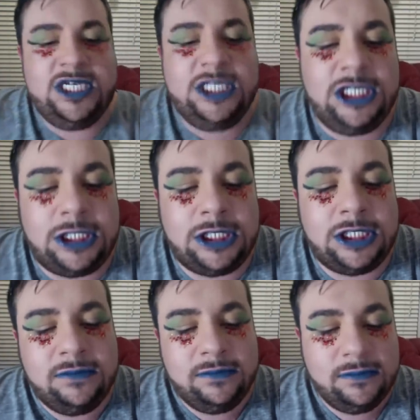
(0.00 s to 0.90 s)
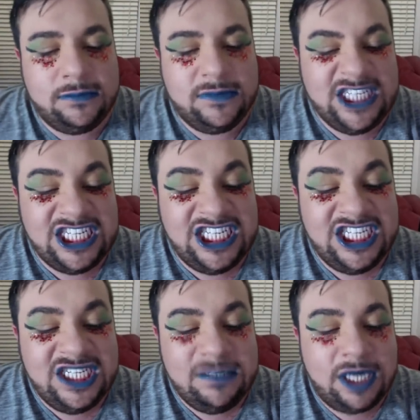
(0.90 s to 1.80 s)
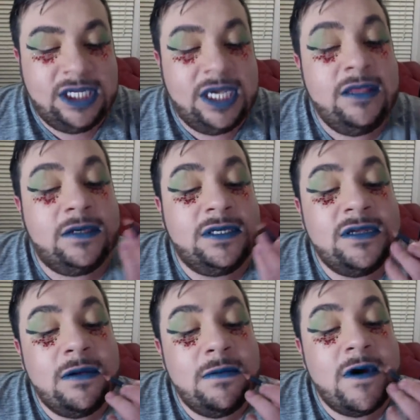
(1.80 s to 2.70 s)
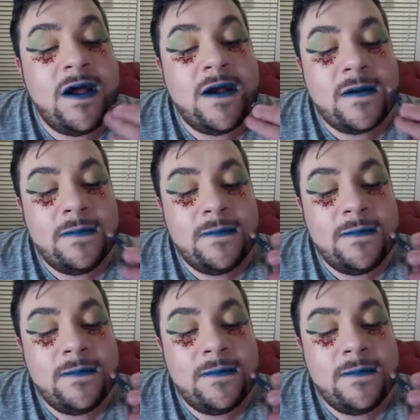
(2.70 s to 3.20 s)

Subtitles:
Yes! My teeth look so white.